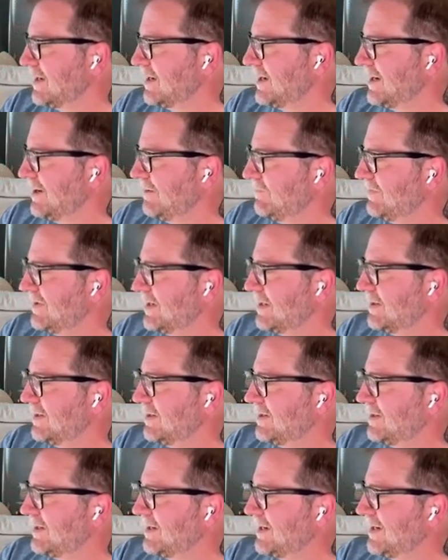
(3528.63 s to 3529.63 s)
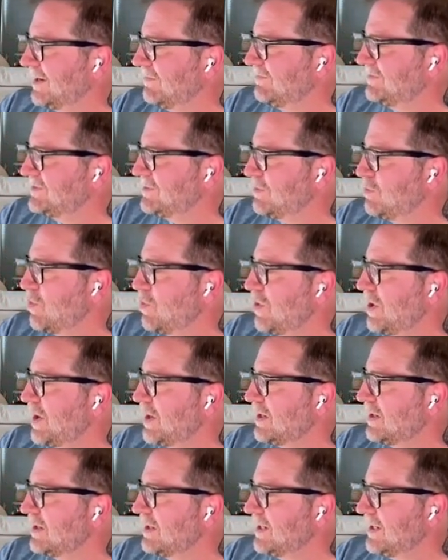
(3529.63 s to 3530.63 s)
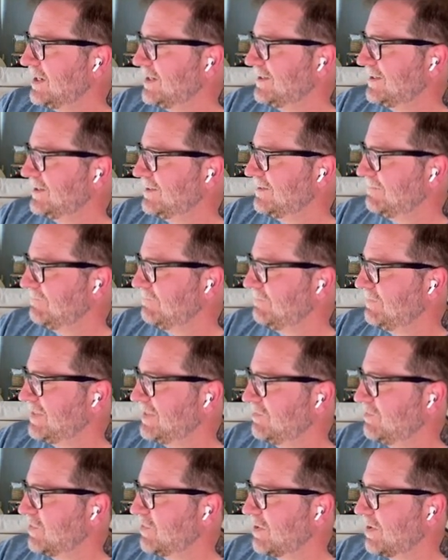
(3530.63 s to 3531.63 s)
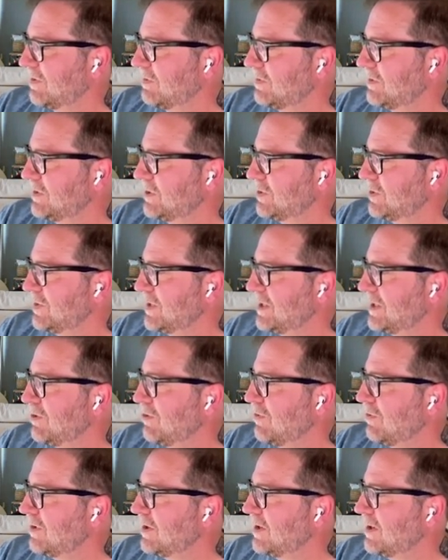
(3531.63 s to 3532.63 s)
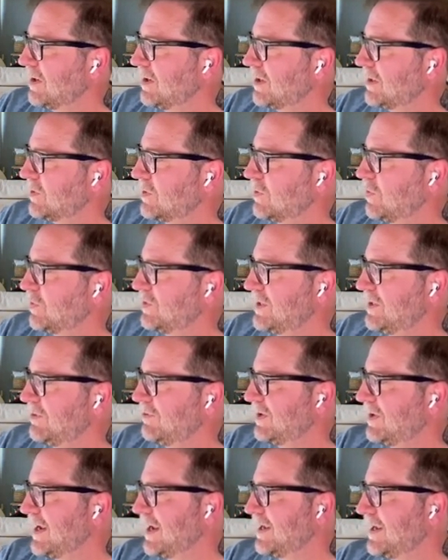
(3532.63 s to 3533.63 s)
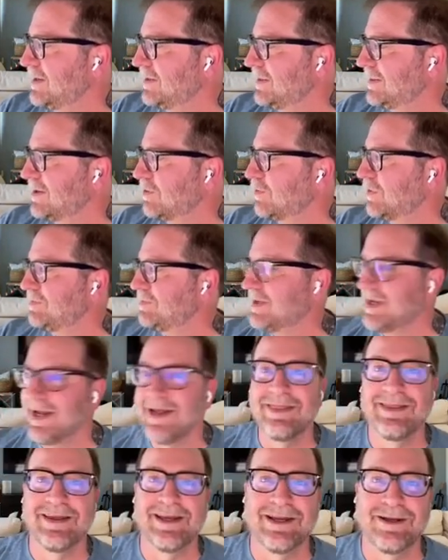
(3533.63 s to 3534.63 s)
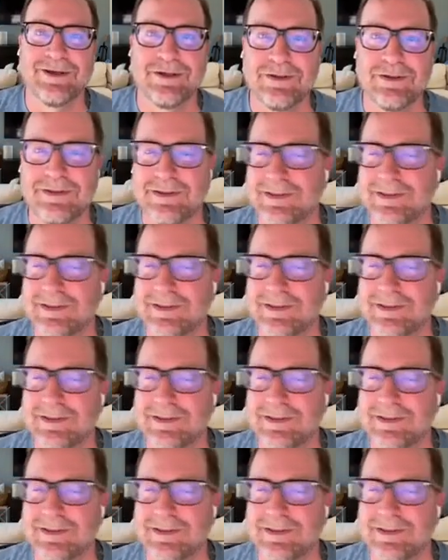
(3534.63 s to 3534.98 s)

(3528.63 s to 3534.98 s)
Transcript: I have someone for doing the old Q&A there with me, I think.